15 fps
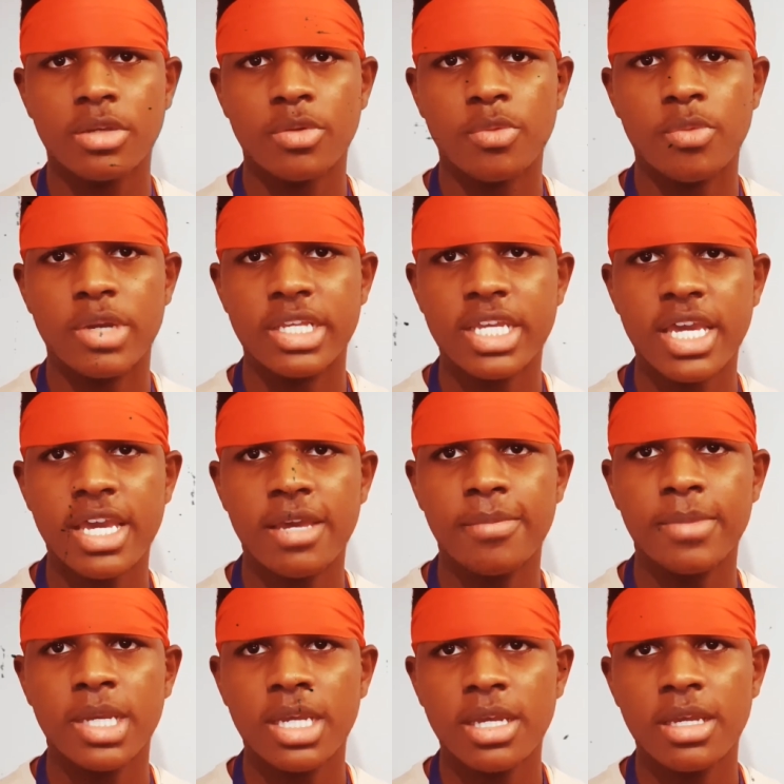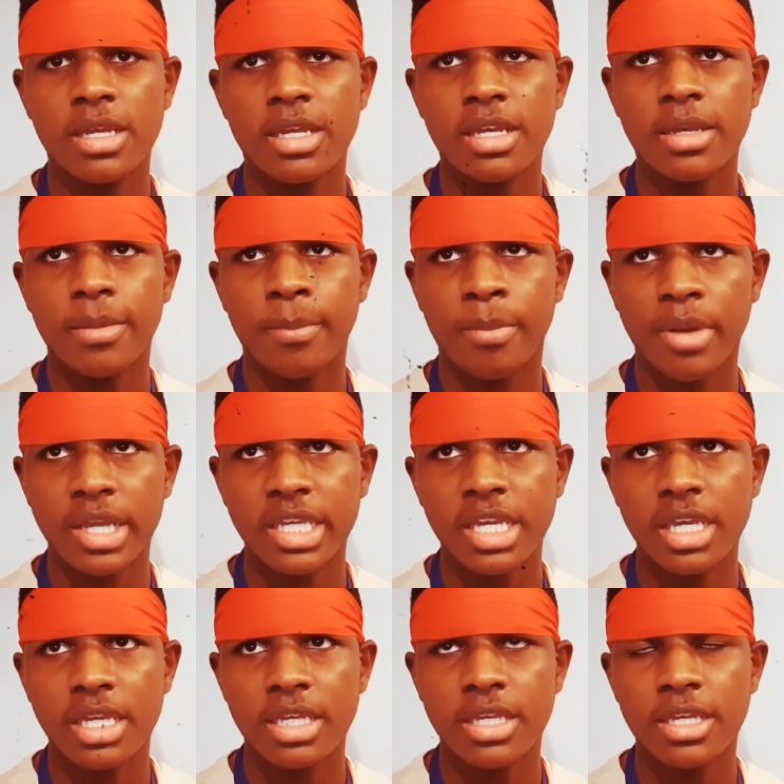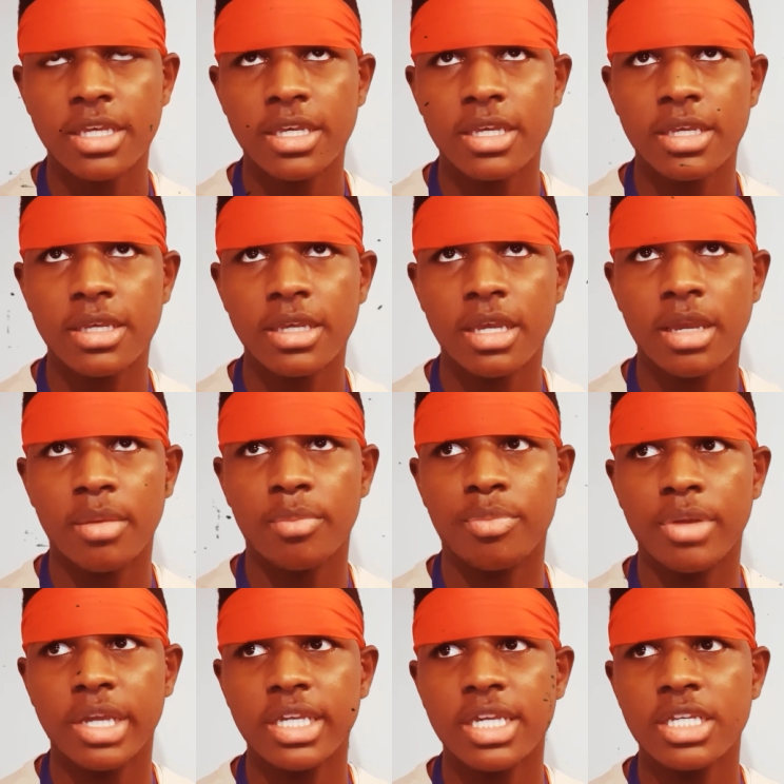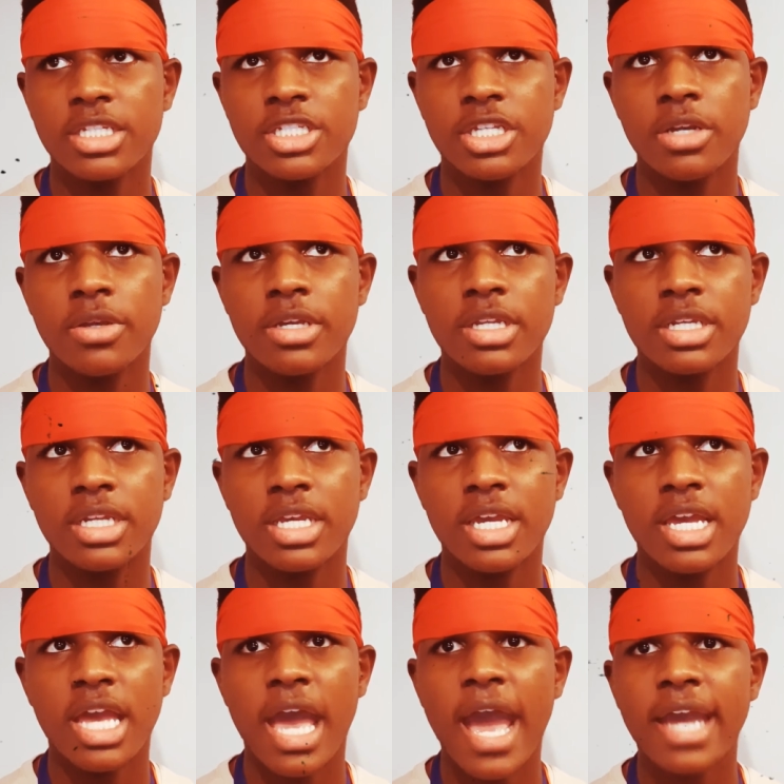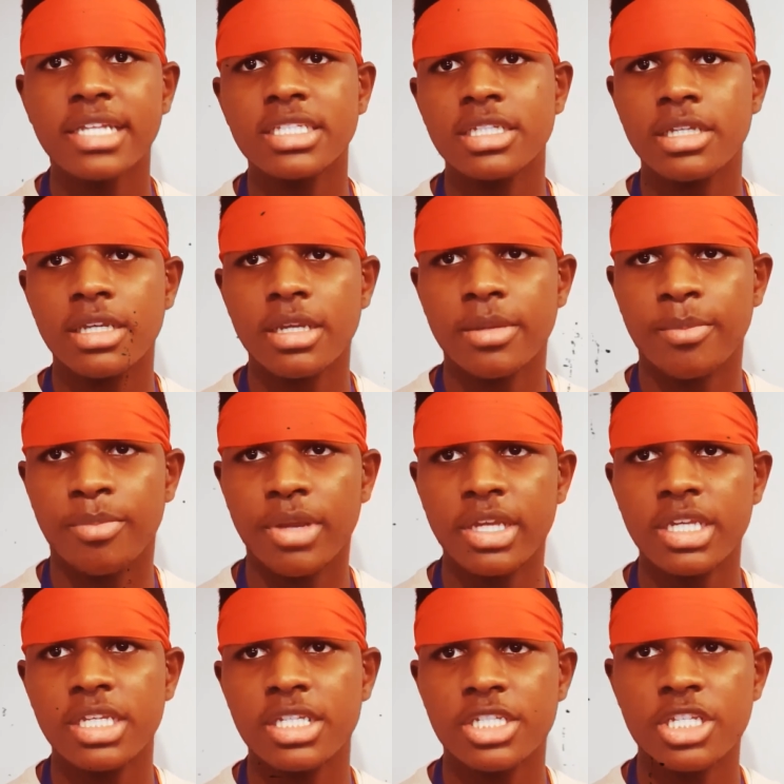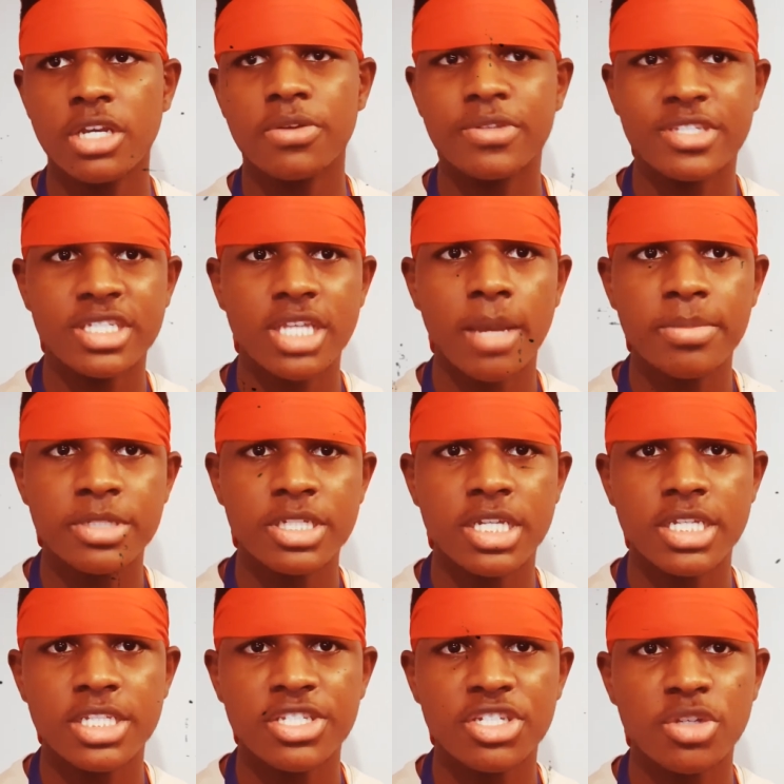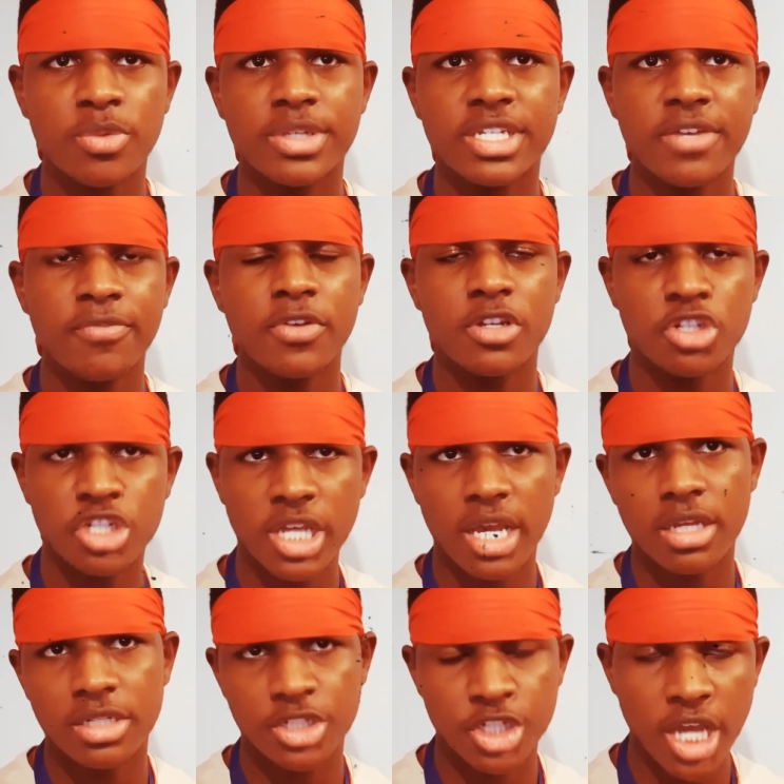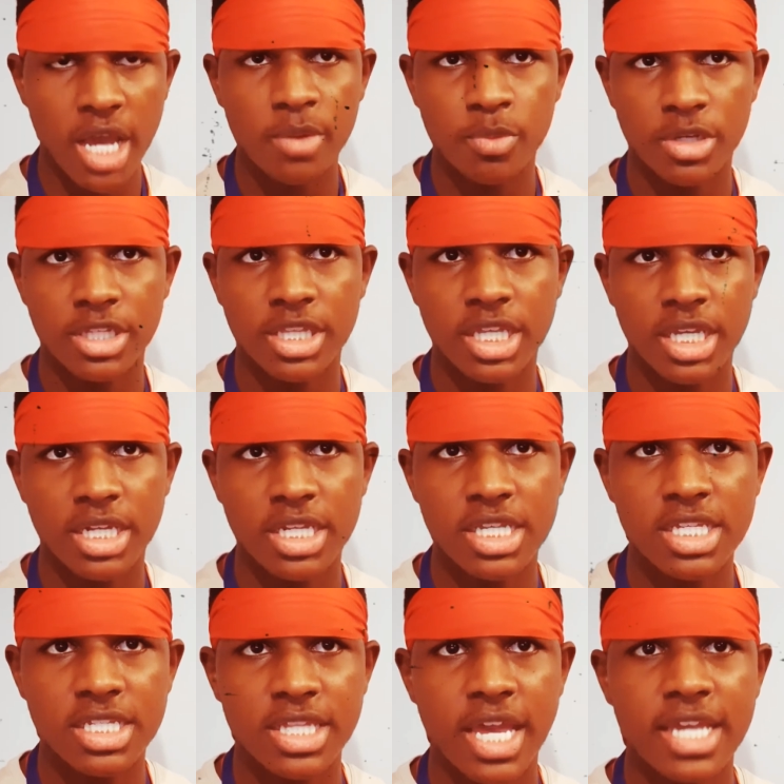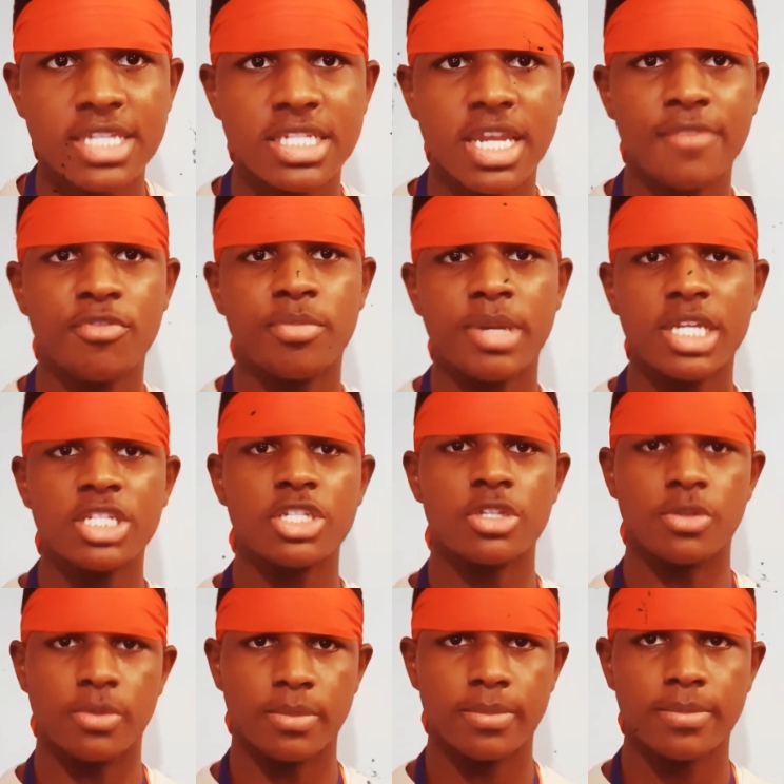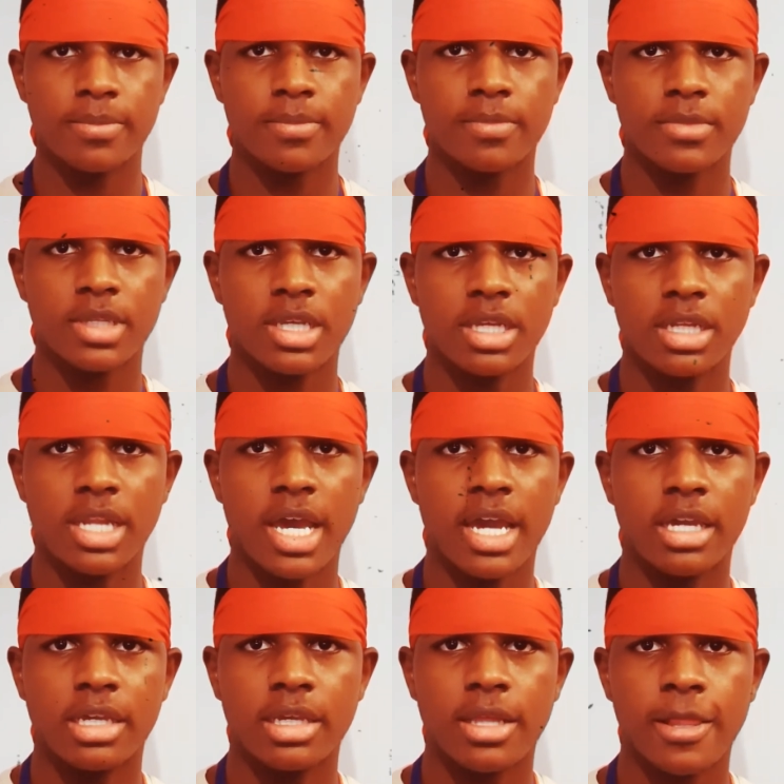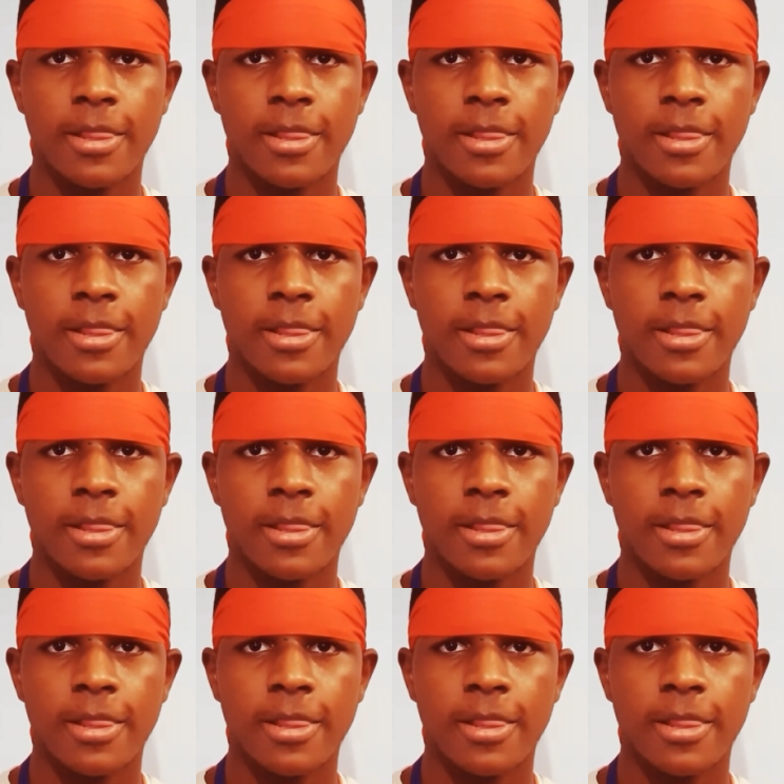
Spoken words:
with him bringing certain acting, bringing certain substance to a different genre than he's never been to. Like,